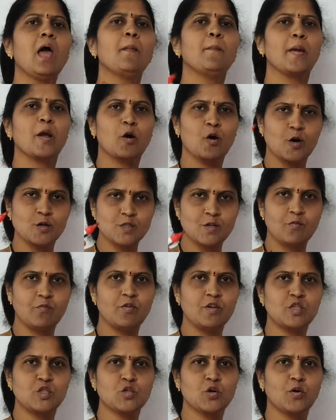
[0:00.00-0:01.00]
because of
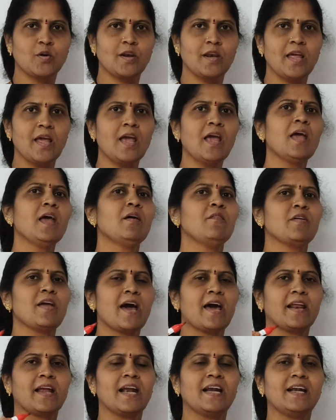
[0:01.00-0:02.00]
which only we
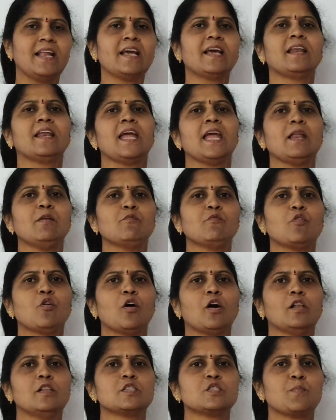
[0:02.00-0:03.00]
are getting
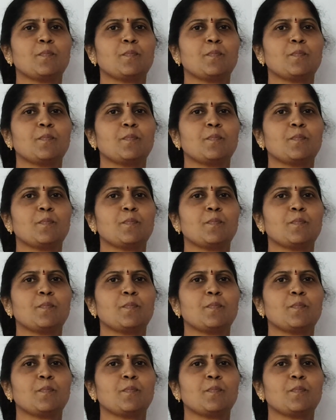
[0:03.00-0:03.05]
rainfall.